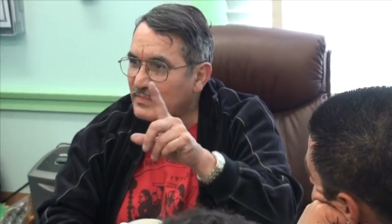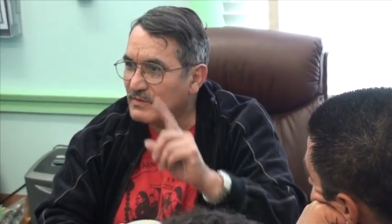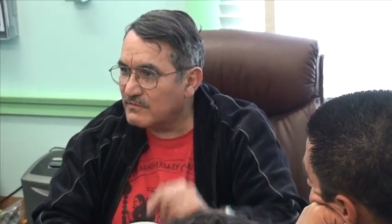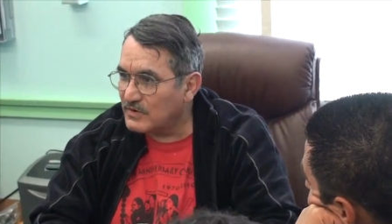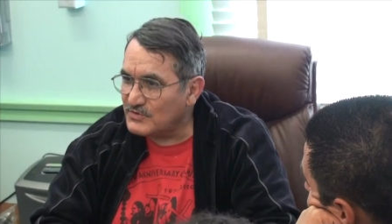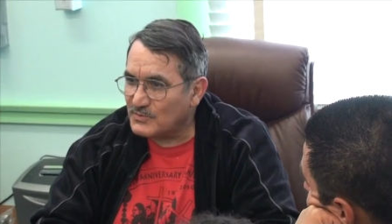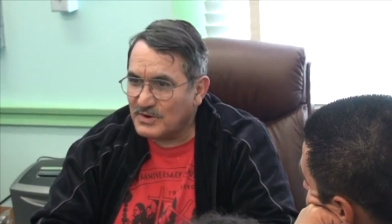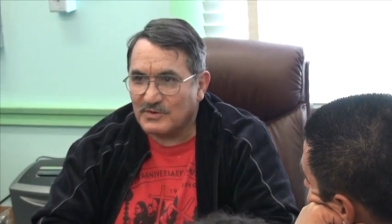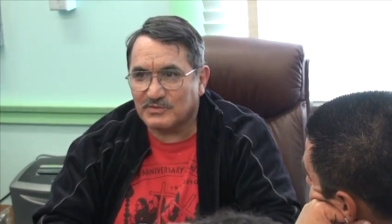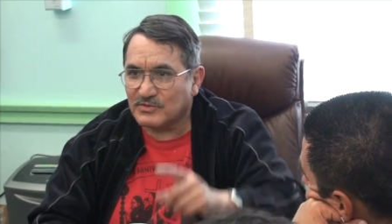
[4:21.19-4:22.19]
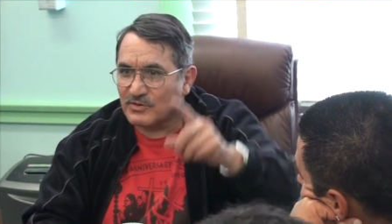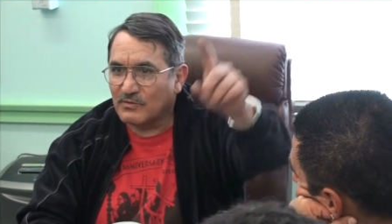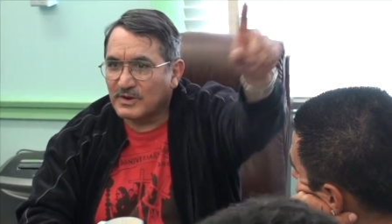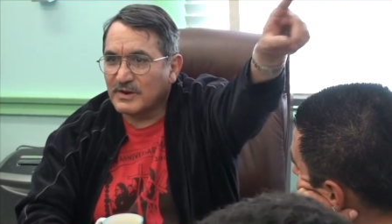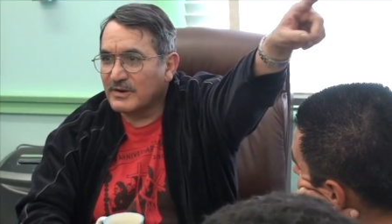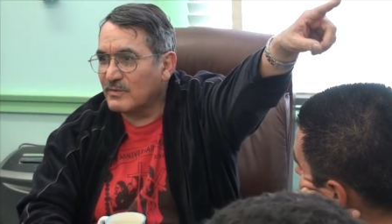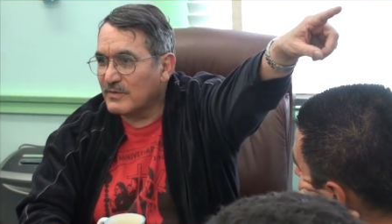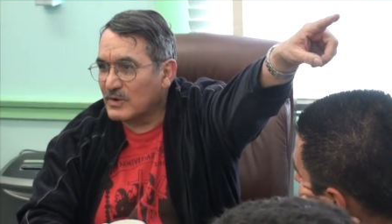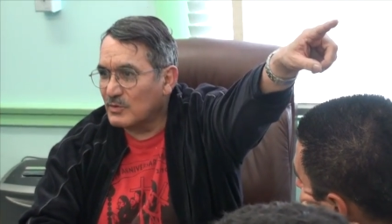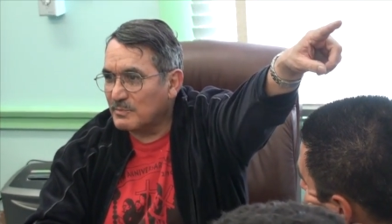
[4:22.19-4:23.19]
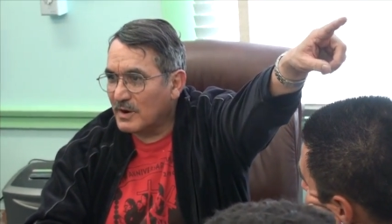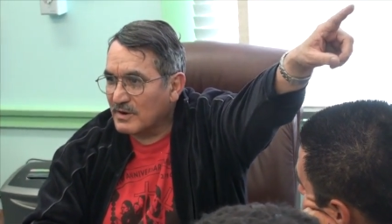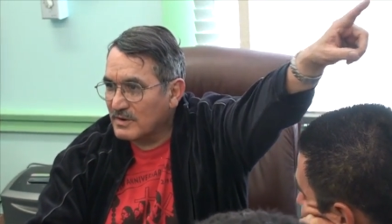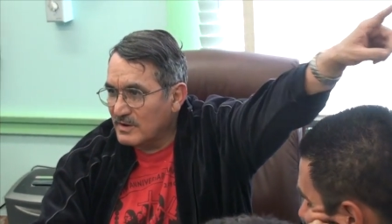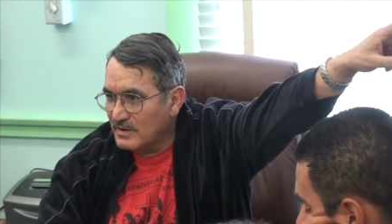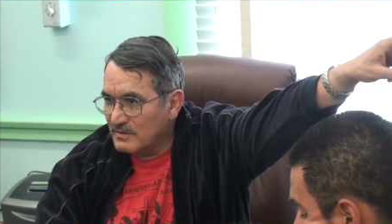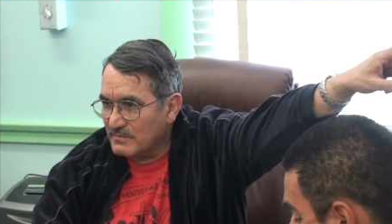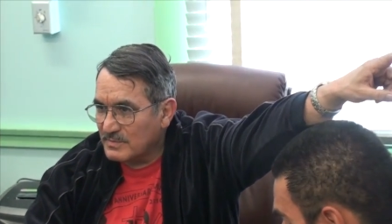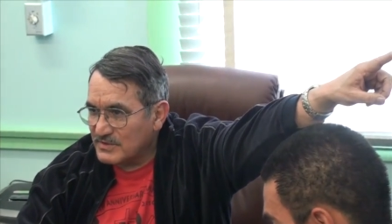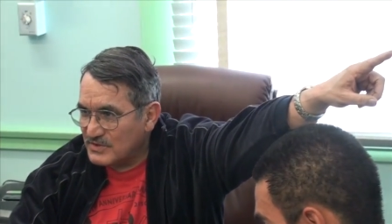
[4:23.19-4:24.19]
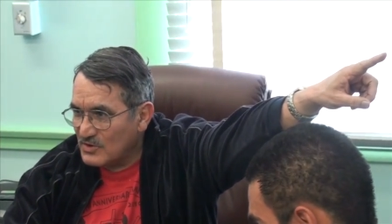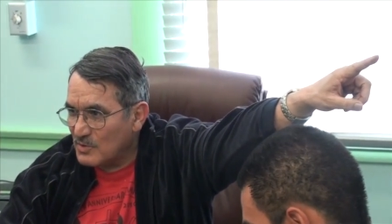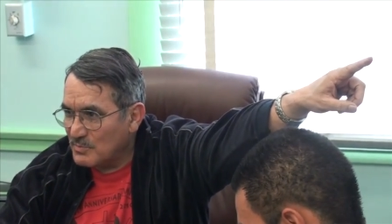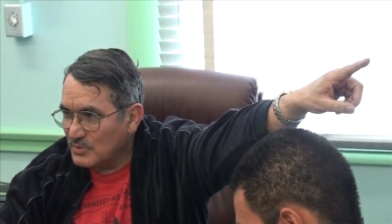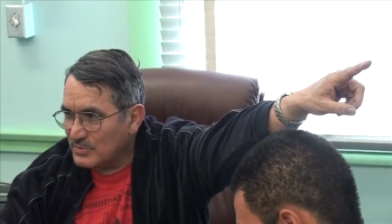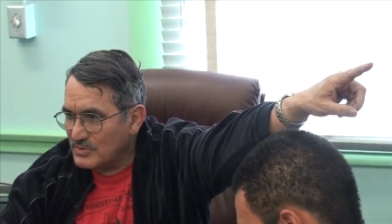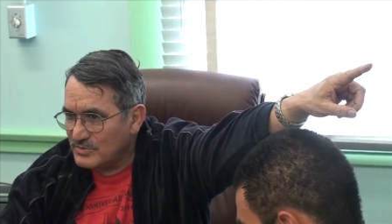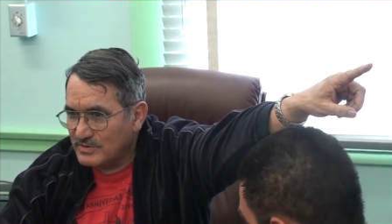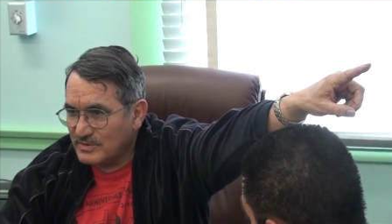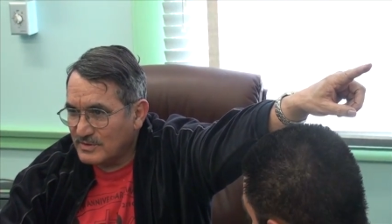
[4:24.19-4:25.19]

had the first one just over here at Obregón Park, from the Cinco Puntos